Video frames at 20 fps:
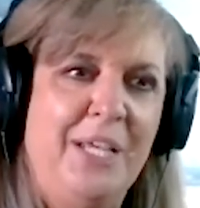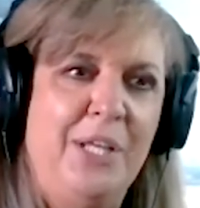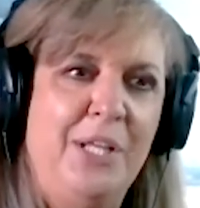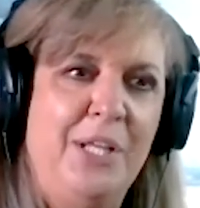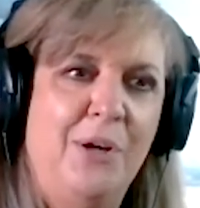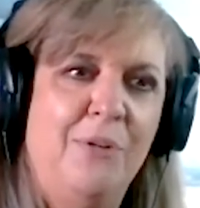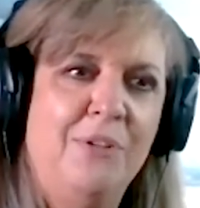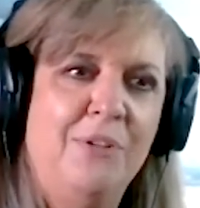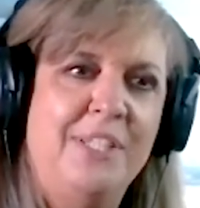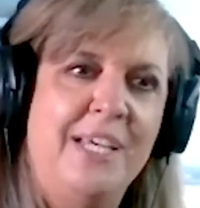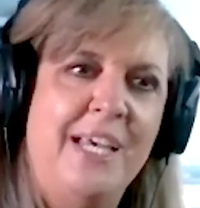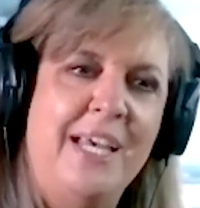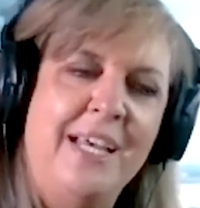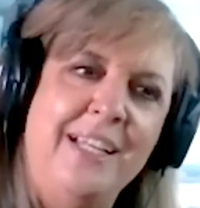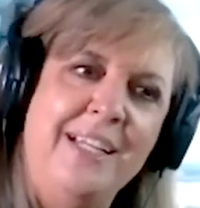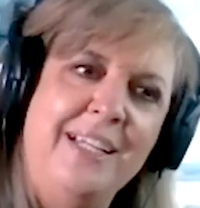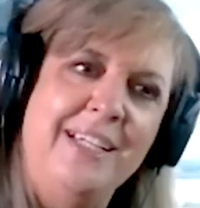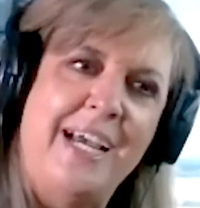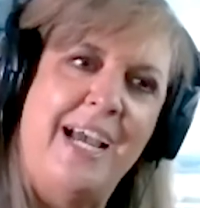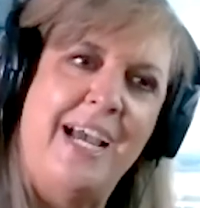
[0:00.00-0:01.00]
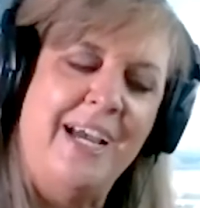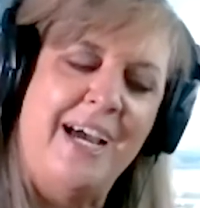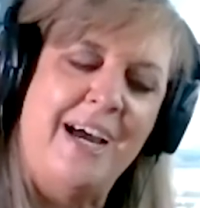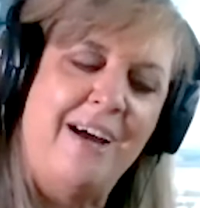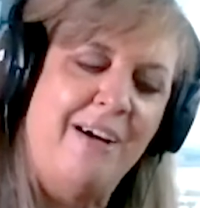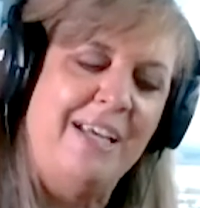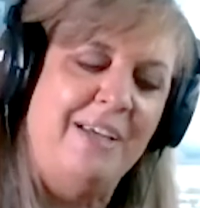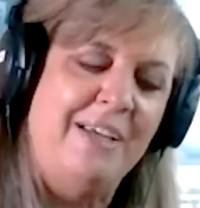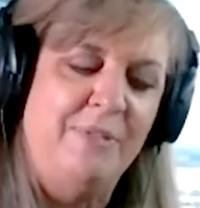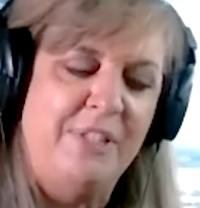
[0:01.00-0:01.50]
You know, to, I,
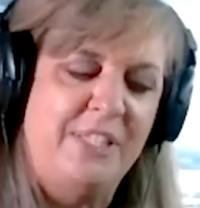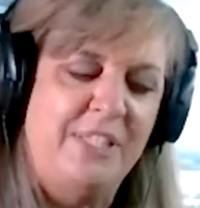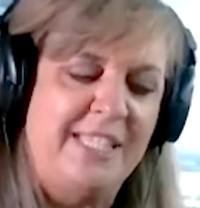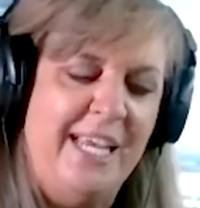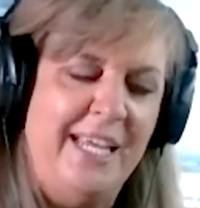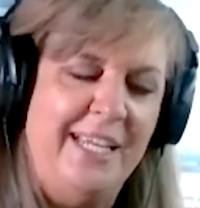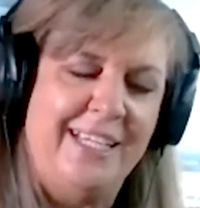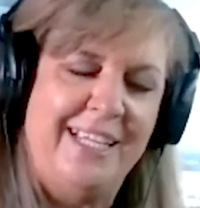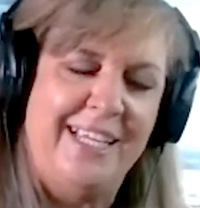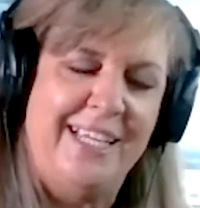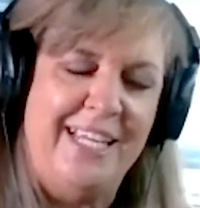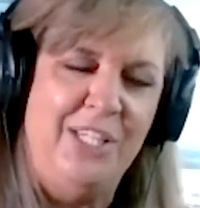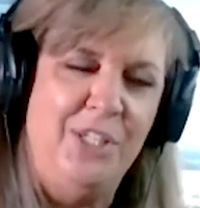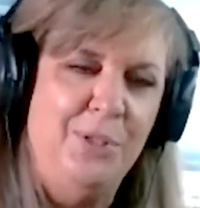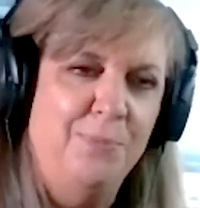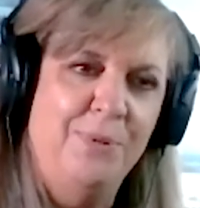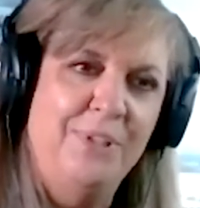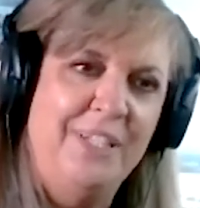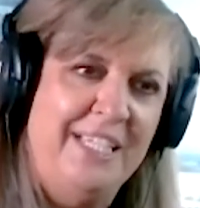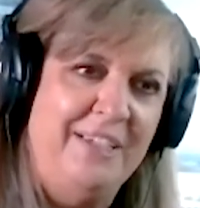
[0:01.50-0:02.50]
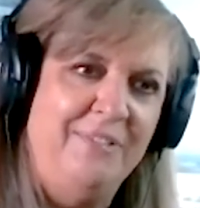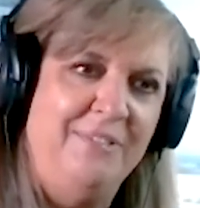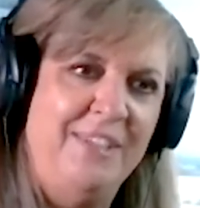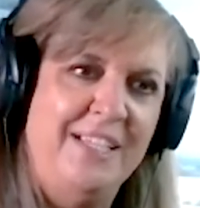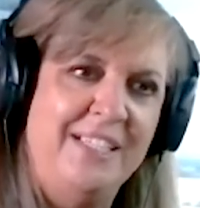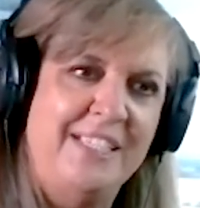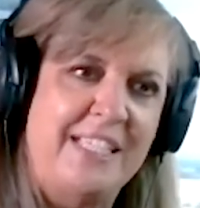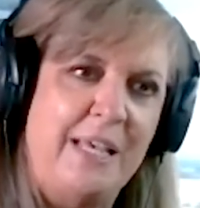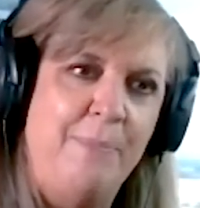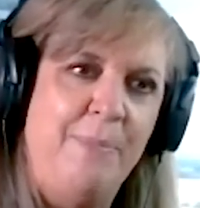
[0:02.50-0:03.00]
I even say, yeah. can you believe
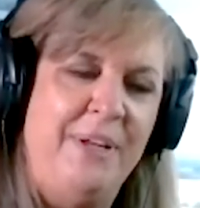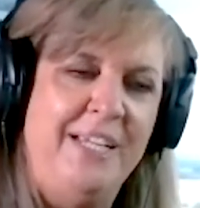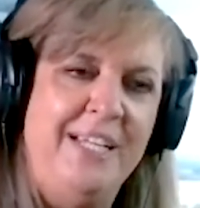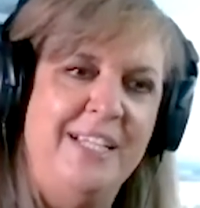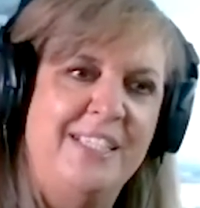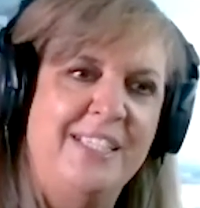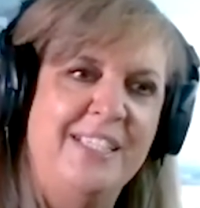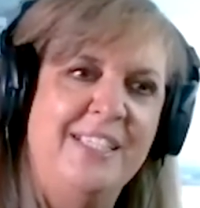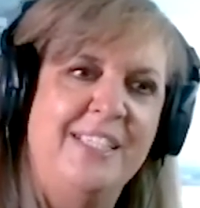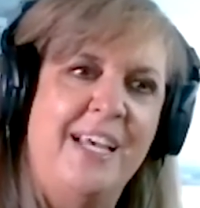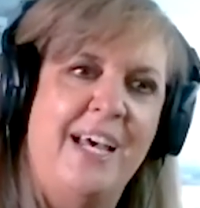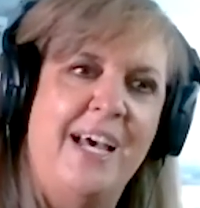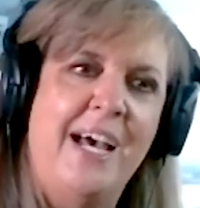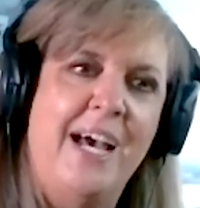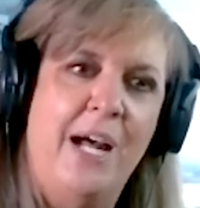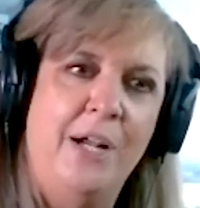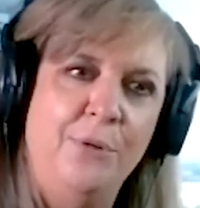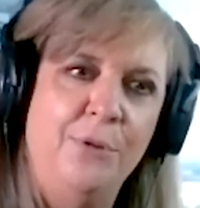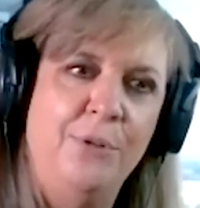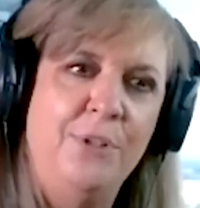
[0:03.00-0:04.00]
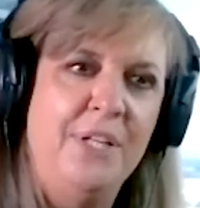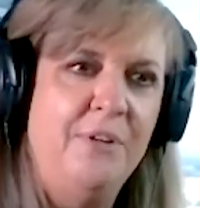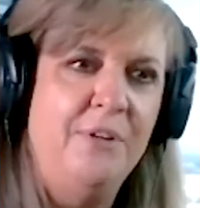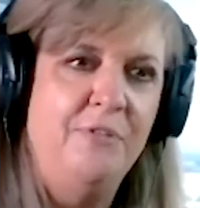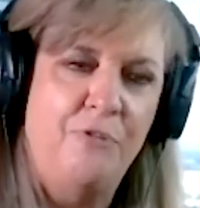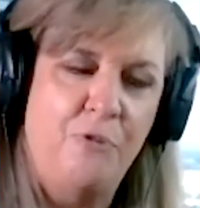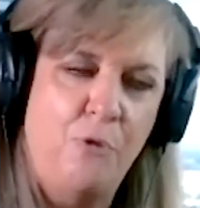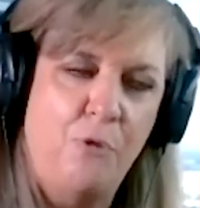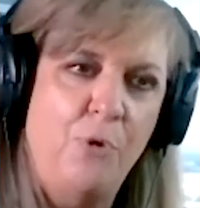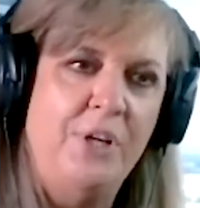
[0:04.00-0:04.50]
this? I mean, this is
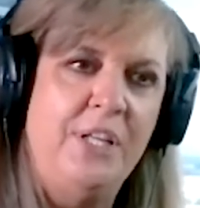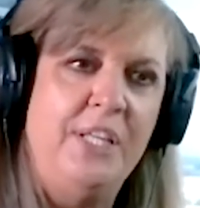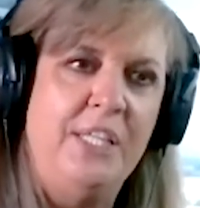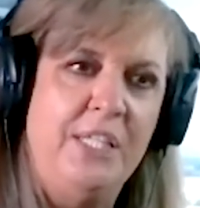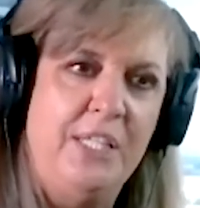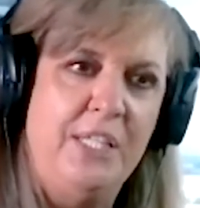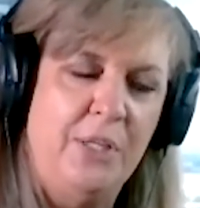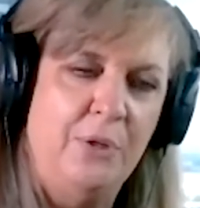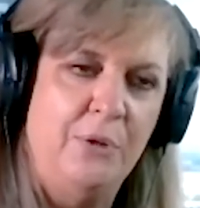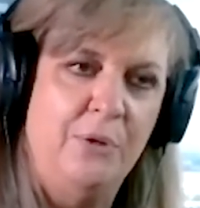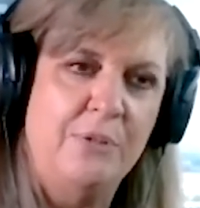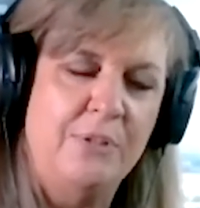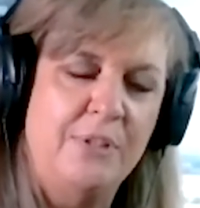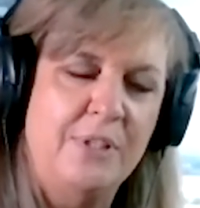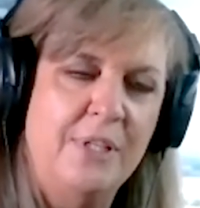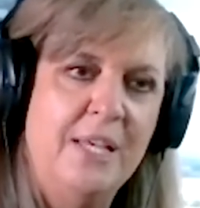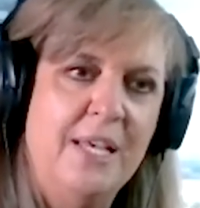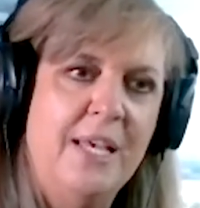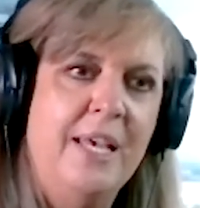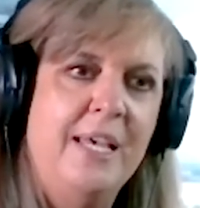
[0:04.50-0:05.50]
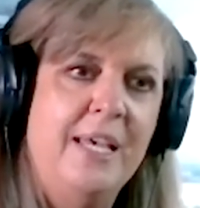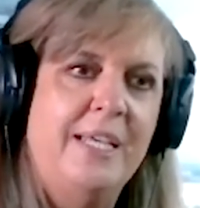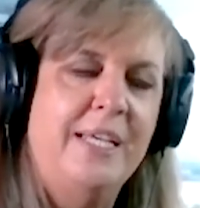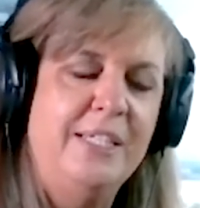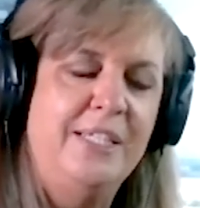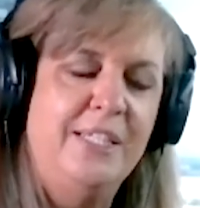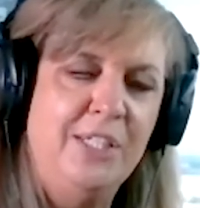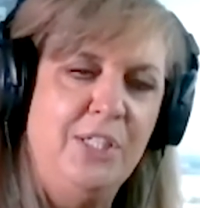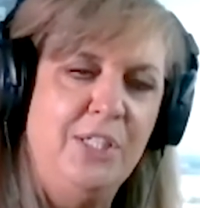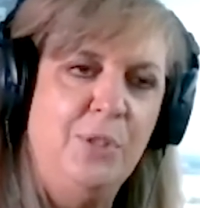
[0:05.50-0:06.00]
140 years
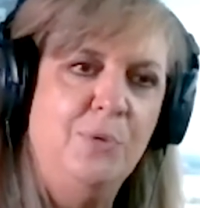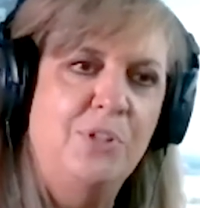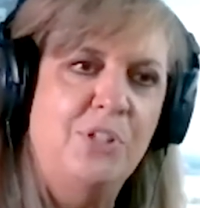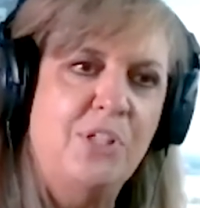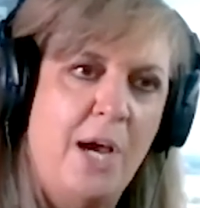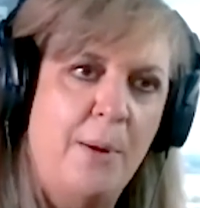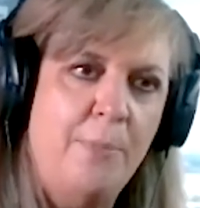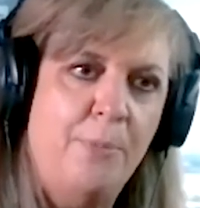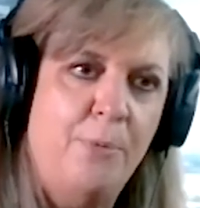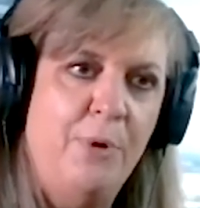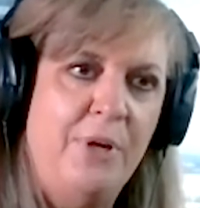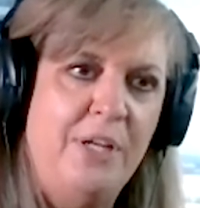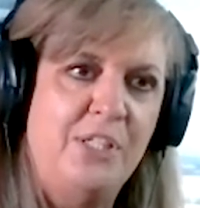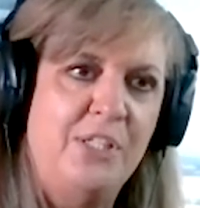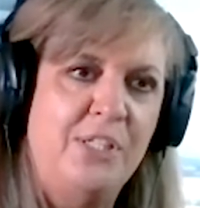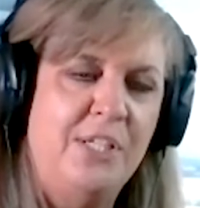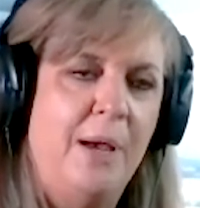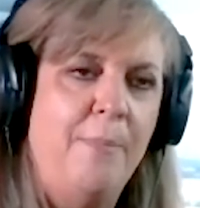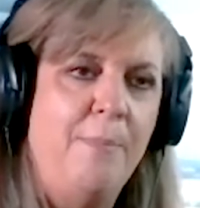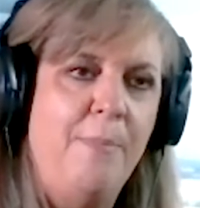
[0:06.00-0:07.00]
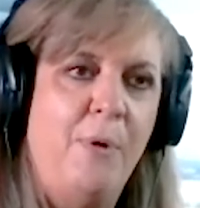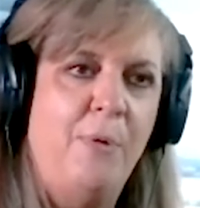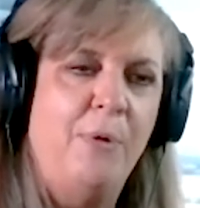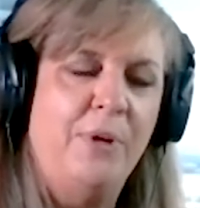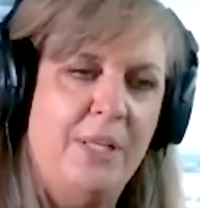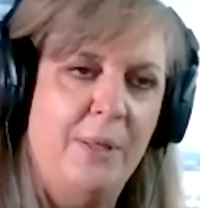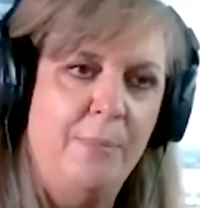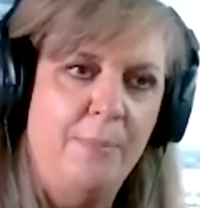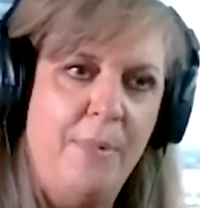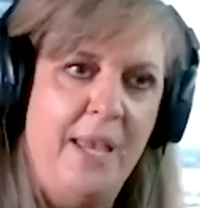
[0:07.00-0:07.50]
continuous operation,
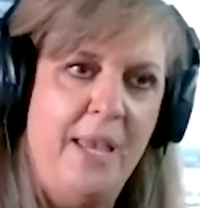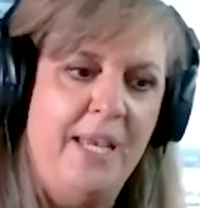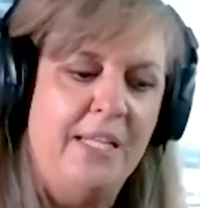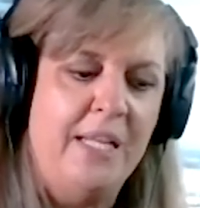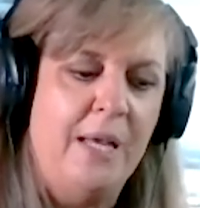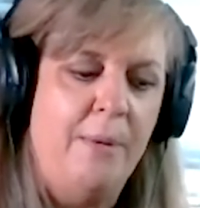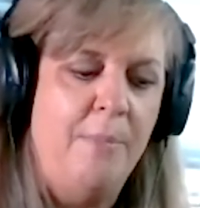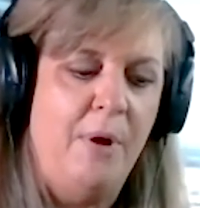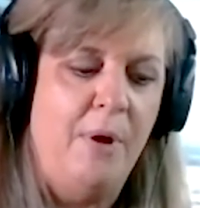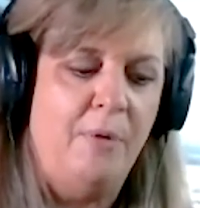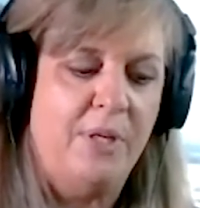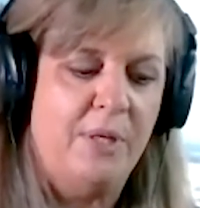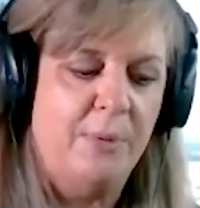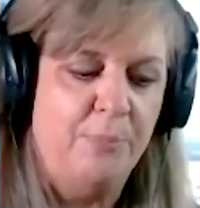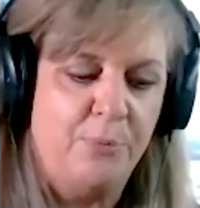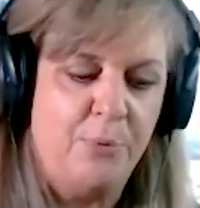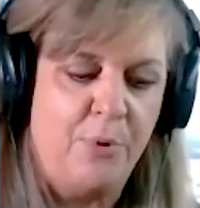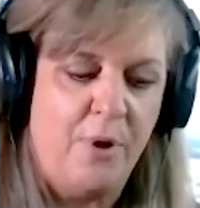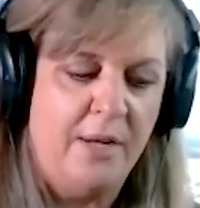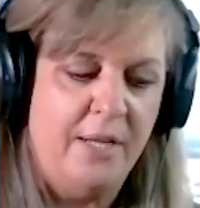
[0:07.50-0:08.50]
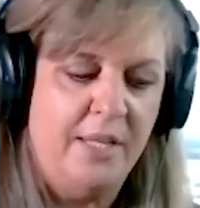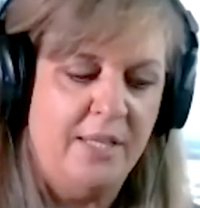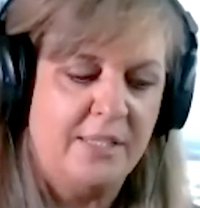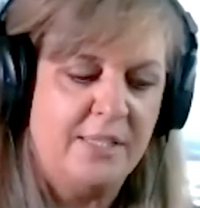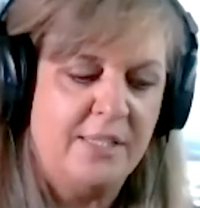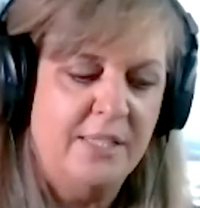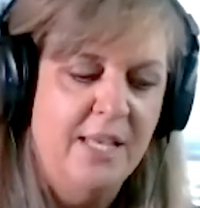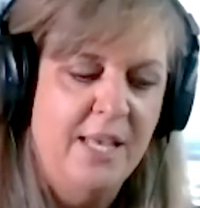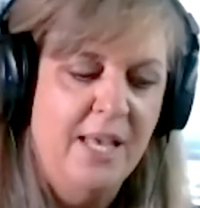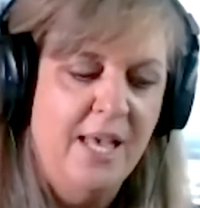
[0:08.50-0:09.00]
American made, American
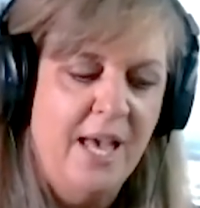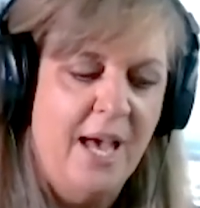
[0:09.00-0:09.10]
products.